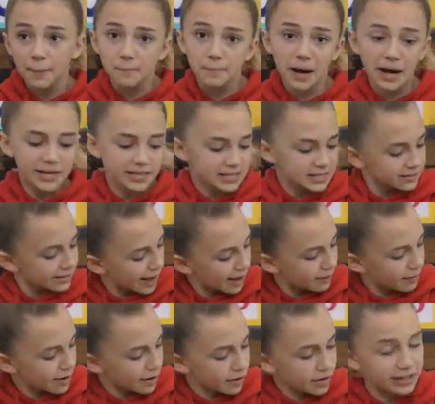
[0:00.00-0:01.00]
my slime
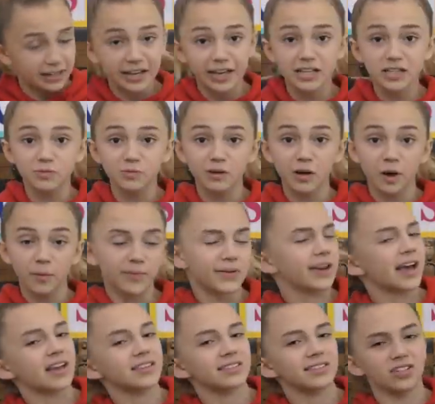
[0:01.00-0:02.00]
ingredients. We hope you
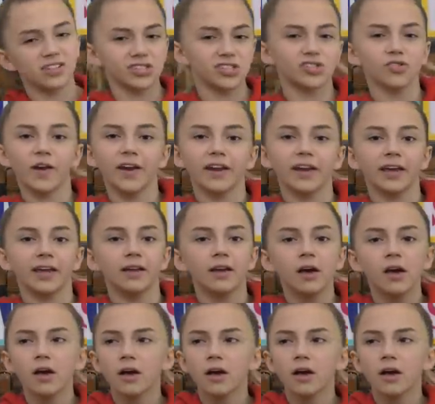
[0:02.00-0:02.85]
guys enjoyed it.